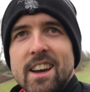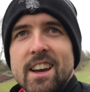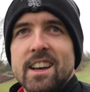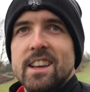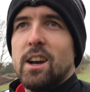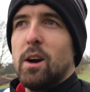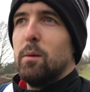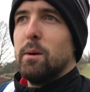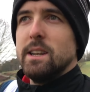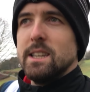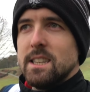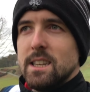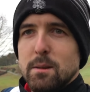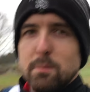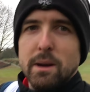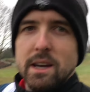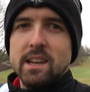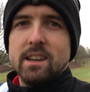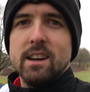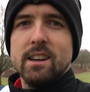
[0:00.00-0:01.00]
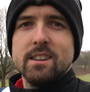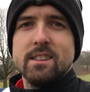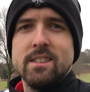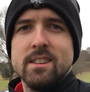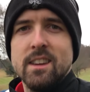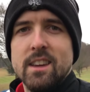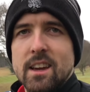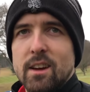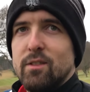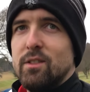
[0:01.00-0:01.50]
I can't wait to see Mike
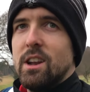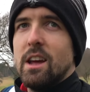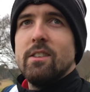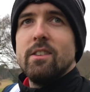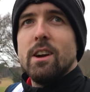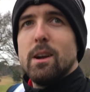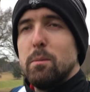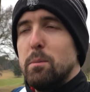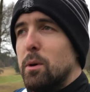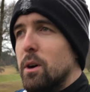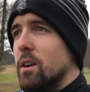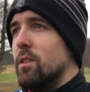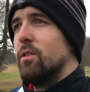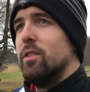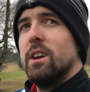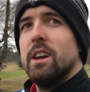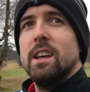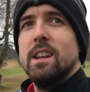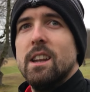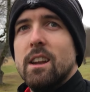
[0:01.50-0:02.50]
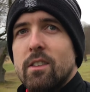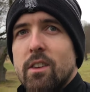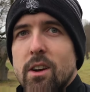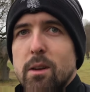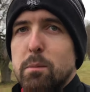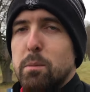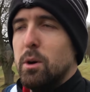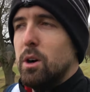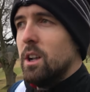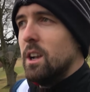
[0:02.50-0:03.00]
Kansky. I've never had a putter fitting, never had
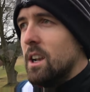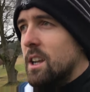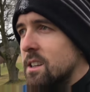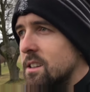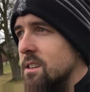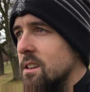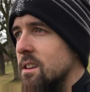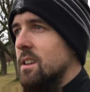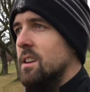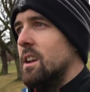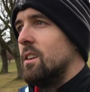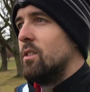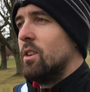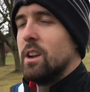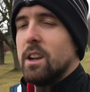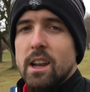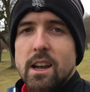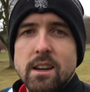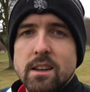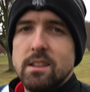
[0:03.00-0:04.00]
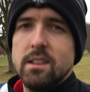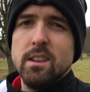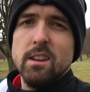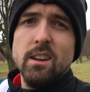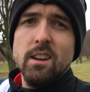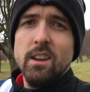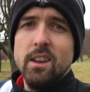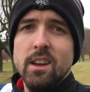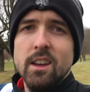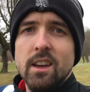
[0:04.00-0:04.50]
a putter lesson, never had anything.
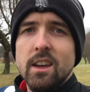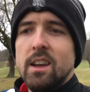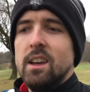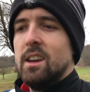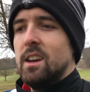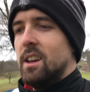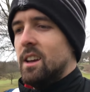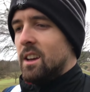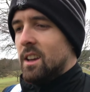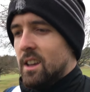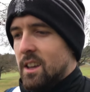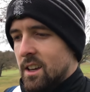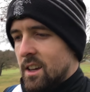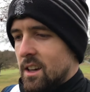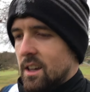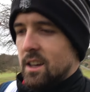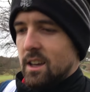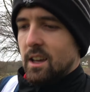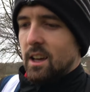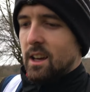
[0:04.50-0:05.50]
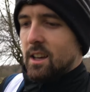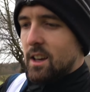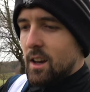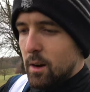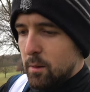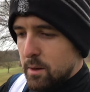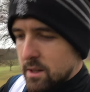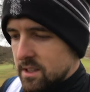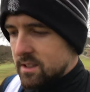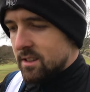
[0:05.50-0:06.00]
I
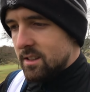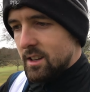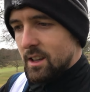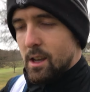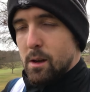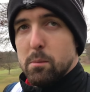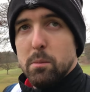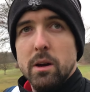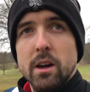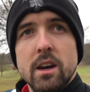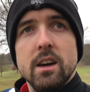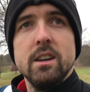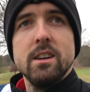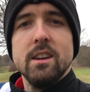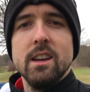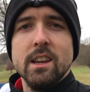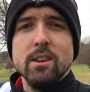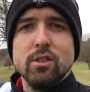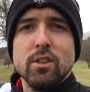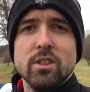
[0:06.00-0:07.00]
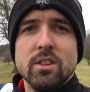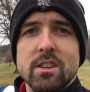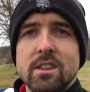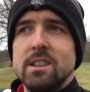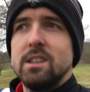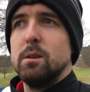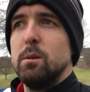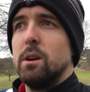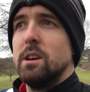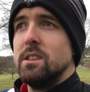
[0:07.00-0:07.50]
can't wait to see him. Interested to
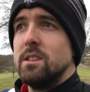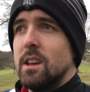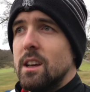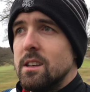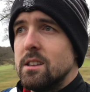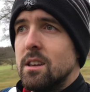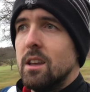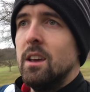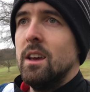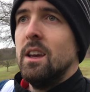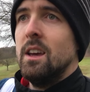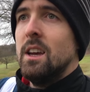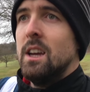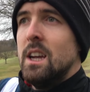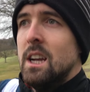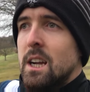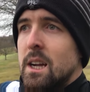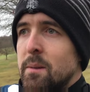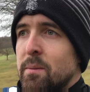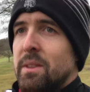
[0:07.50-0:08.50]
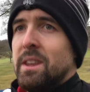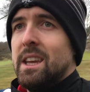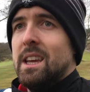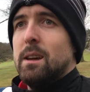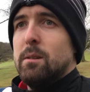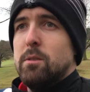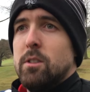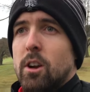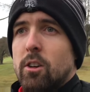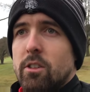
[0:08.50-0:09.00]
see what he says.
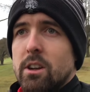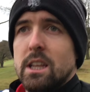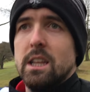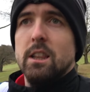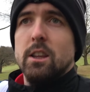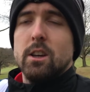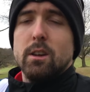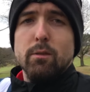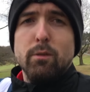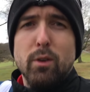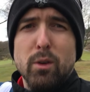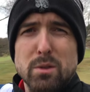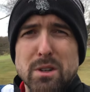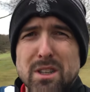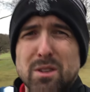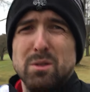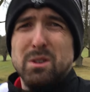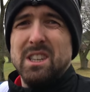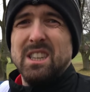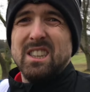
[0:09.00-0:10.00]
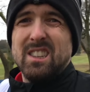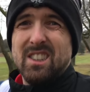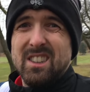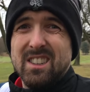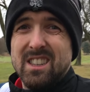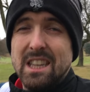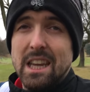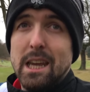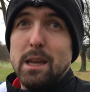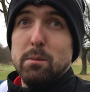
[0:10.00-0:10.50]
I'm not really looking forward to what he's got to
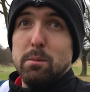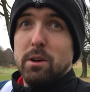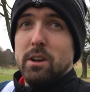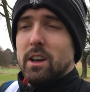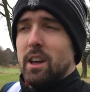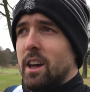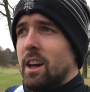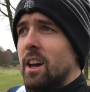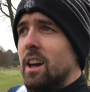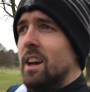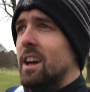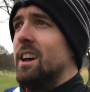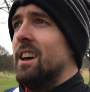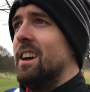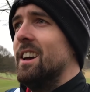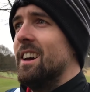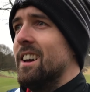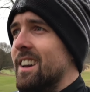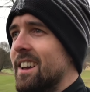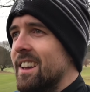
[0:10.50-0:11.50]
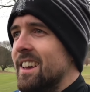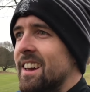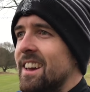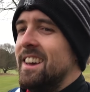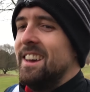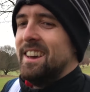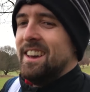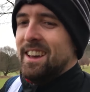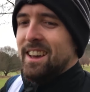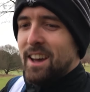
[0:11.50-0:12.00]
say, but
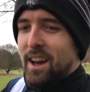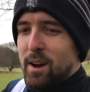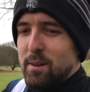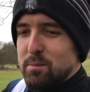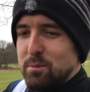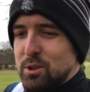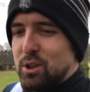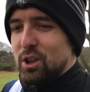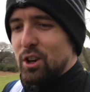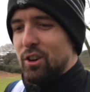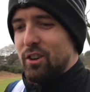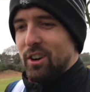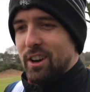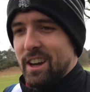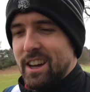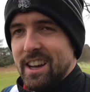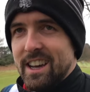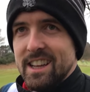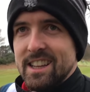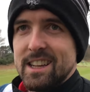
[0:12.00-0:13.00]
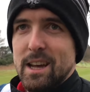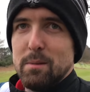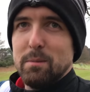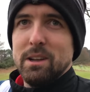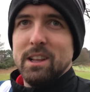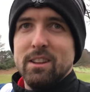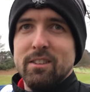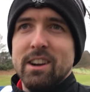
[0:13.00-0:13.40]
I'm sure he'll get me in